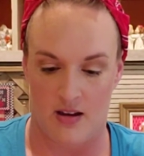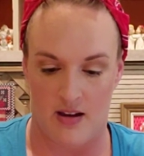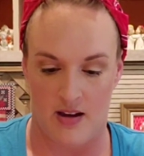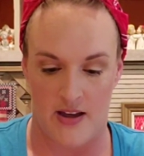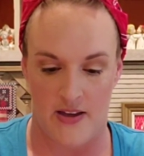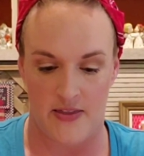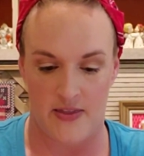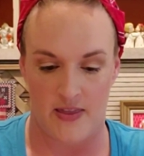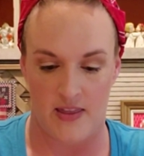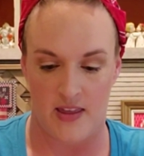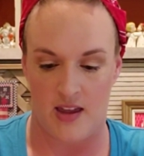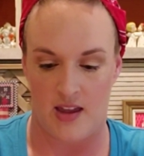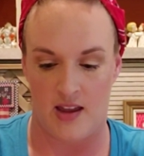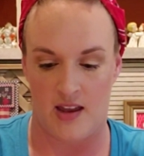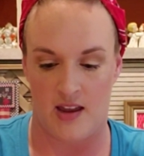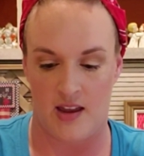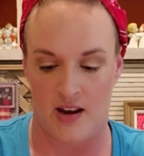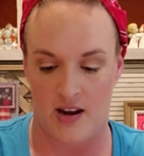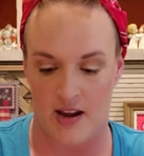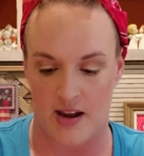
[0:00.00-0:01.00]
And
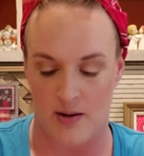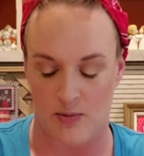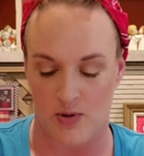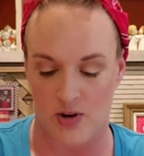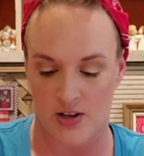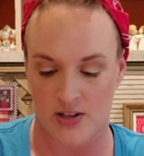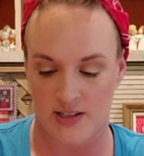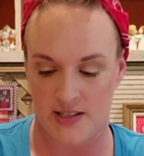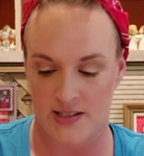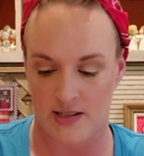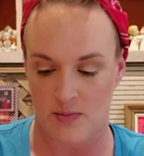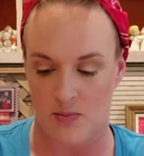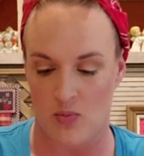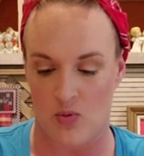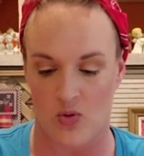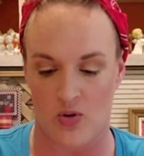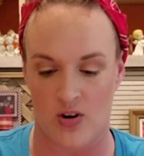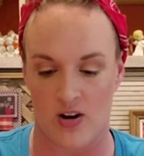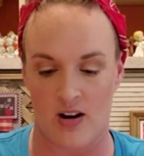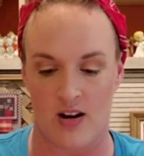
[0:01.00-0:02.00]
then I worked some
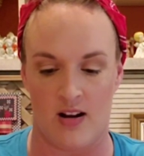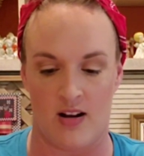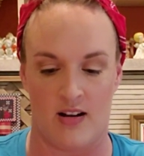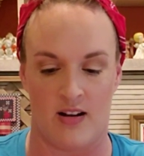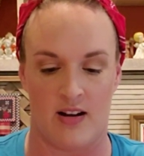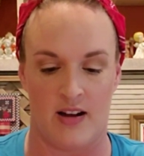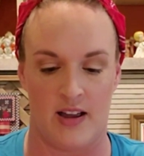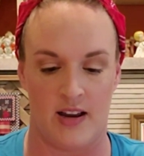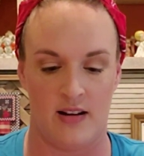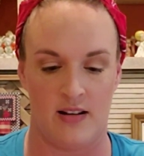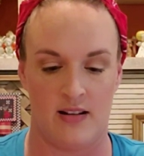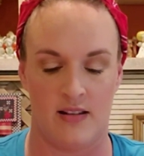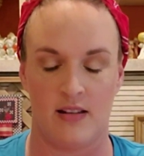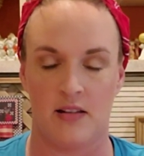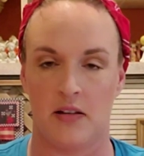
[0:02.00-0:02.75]
more on